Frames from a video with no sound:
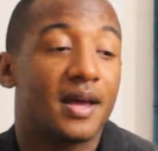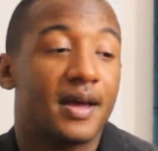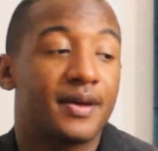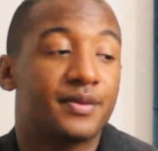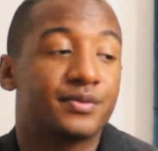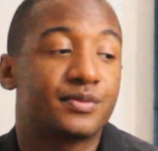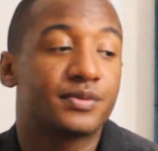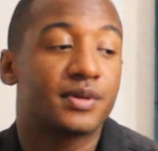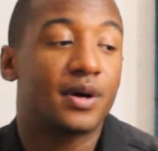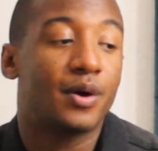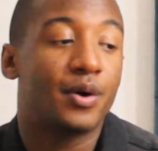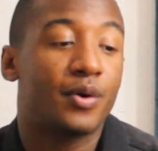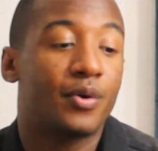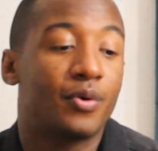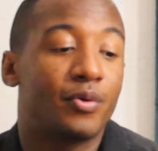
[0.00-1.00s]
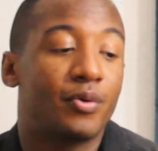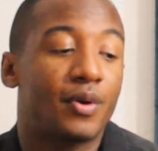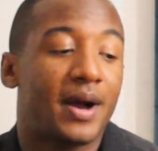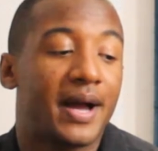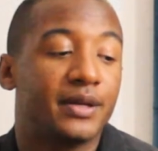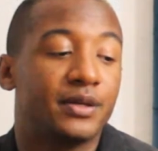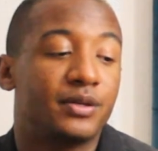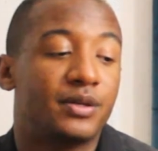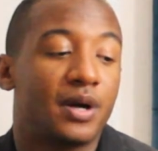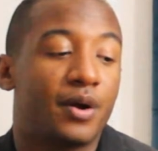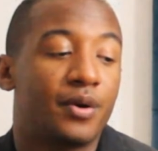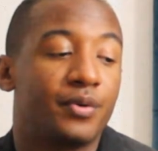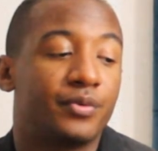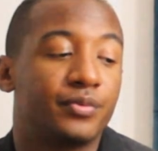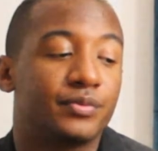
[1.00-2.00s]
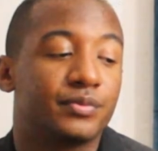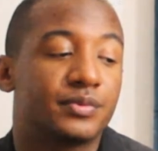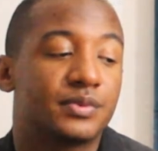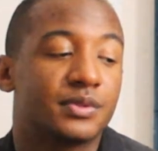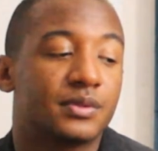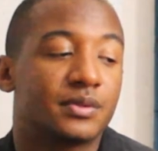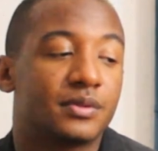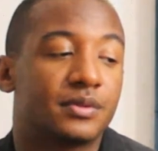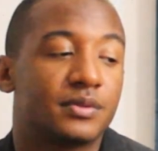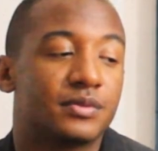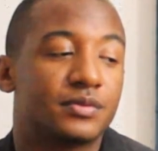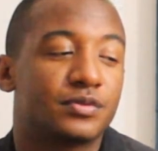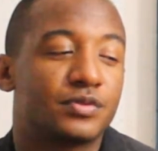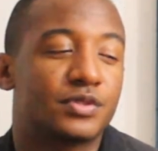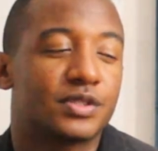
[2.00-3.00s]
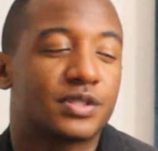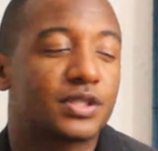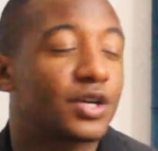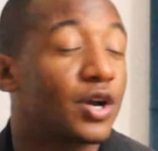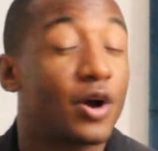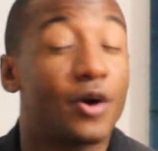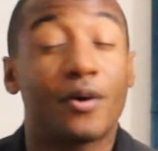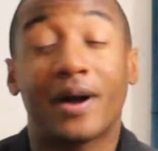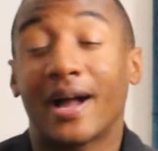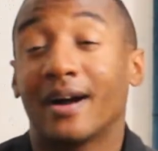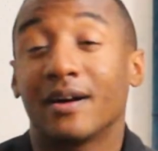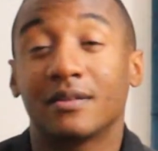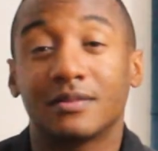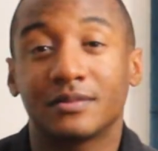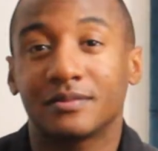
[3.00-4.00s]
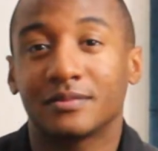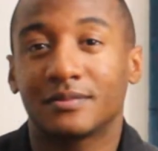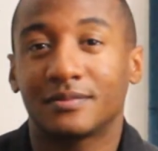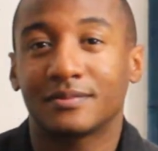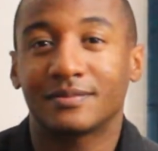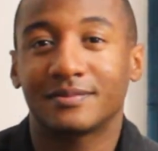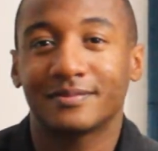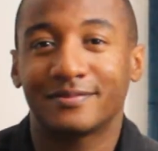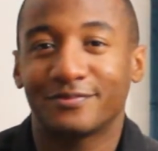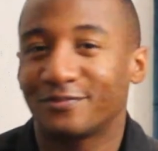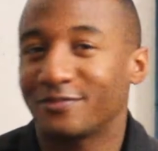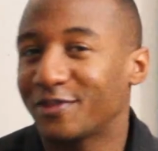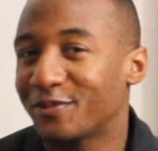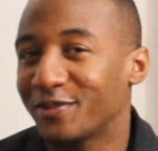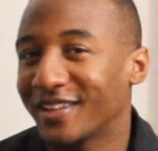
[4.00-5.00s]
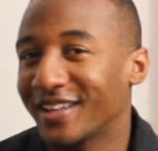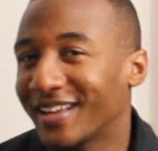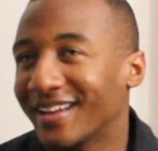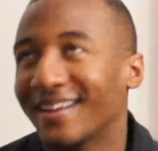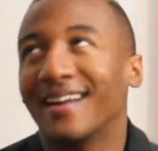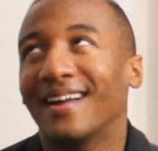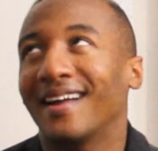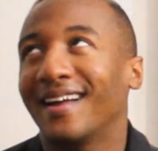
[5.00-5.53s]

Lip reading: And so I don't just go out and be like,